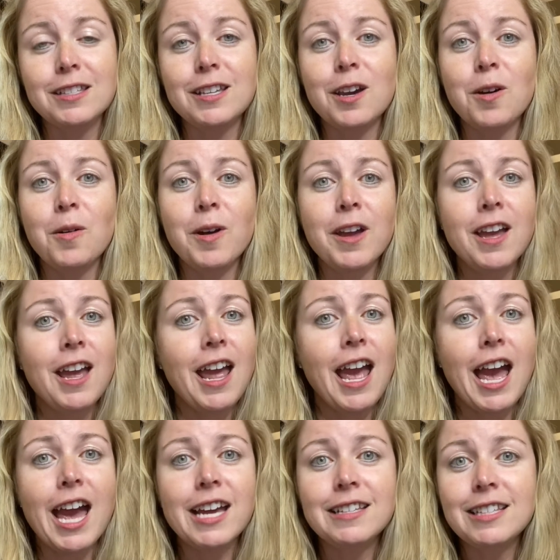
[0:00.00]
So
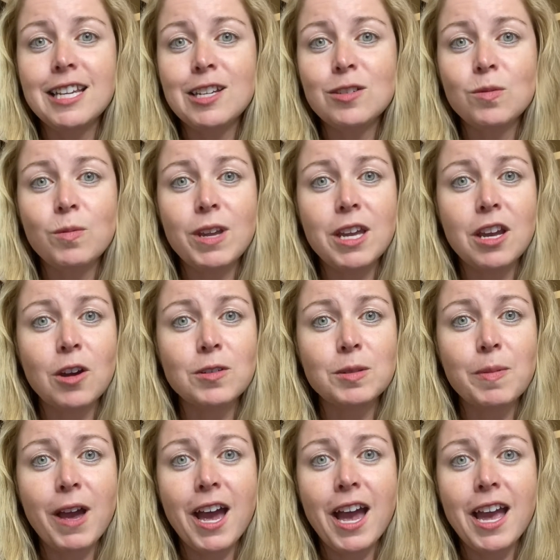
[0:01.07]
as each week goes
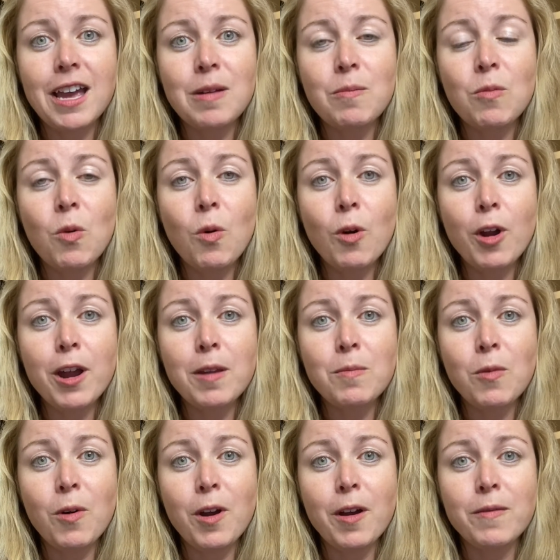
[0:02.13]
by, more and
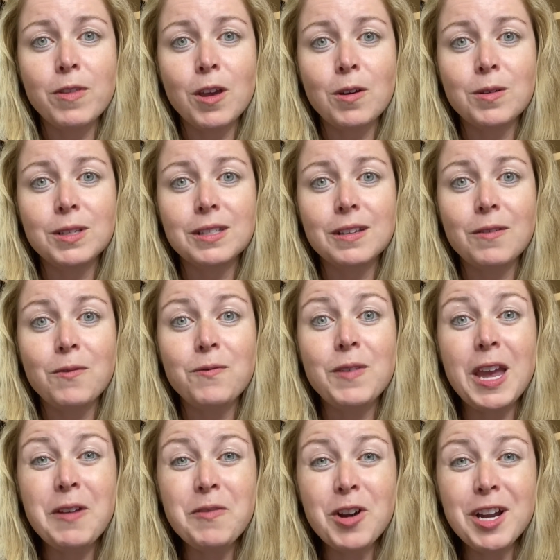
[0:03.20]
more of those
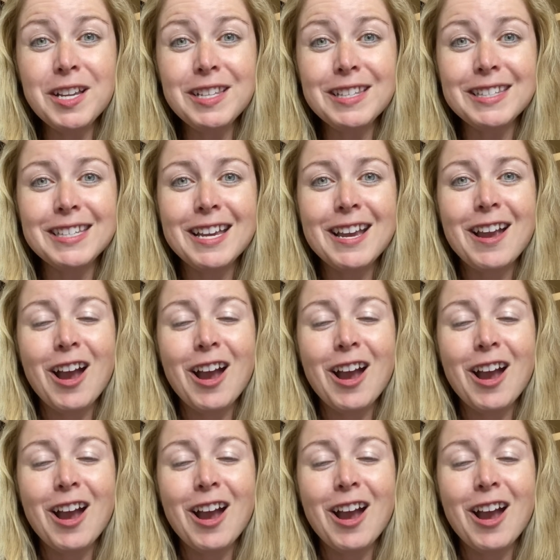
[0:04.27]
favorites